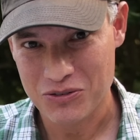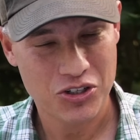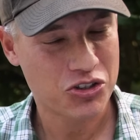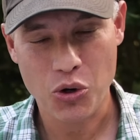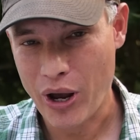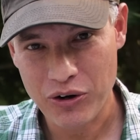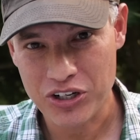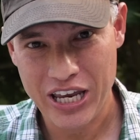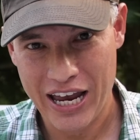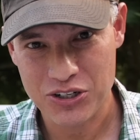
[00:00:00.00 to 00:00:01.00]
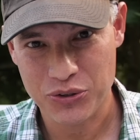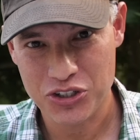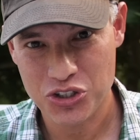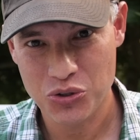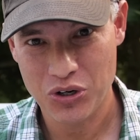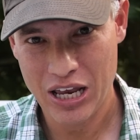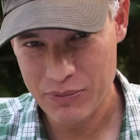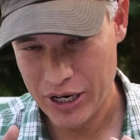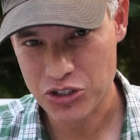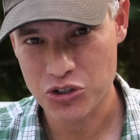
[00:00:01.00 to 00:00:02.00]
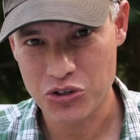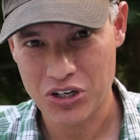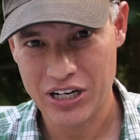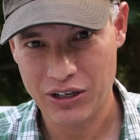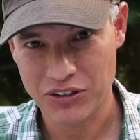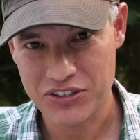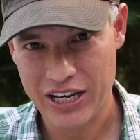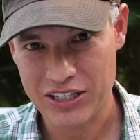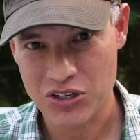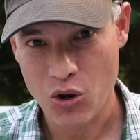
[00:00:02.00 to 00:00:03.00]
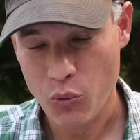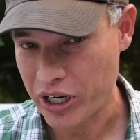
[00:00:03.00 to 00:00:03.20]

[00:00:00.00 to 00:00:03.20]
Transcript: Just go out and casually shoot and make sure you can nail the settings.